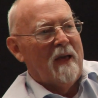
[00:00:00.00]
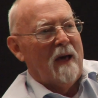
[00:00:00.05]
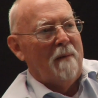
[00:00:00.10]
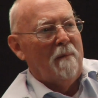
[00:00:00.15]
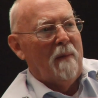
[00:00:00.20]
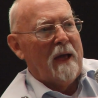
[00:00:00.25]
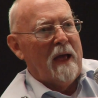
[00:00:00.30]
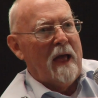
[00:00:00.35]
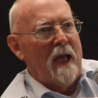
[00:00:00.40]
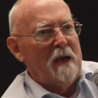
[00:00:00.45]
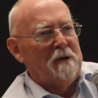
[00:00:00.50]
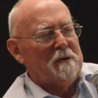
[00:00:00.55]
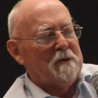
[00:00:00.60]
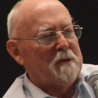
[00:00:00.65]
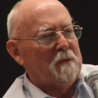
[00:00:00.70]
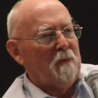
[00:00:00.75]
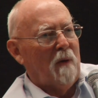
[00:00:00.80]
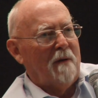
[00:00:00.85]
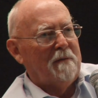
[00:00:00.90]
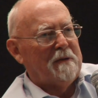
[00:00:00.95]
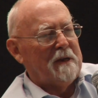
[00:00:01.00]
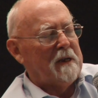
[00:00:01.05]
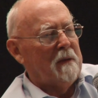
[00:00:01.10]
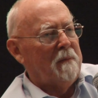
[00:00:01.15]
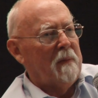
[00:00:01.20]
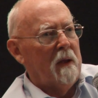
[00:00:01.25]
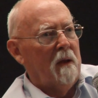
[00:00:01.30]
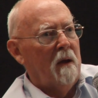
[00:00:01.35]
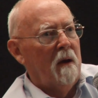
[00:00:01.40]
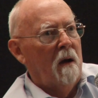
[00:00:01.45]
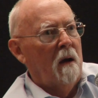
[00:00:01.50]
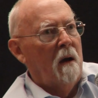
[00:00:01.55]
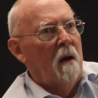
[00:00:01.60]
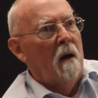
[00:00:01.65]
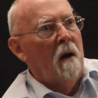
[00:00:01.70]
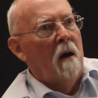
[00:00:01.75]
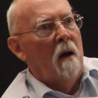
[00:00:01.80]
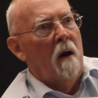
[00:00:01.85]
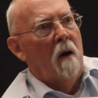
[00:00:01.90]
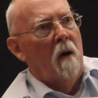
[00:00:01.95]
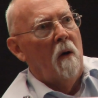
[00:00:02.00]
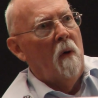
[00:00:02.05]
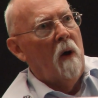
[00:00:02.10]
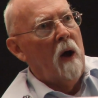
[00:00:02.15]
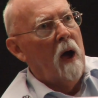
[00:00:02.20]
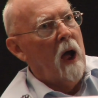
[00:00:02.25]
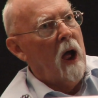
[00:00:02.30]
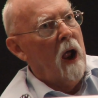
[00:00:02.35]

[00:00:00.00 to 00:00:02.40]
And my agent's wife said to me, "Oh,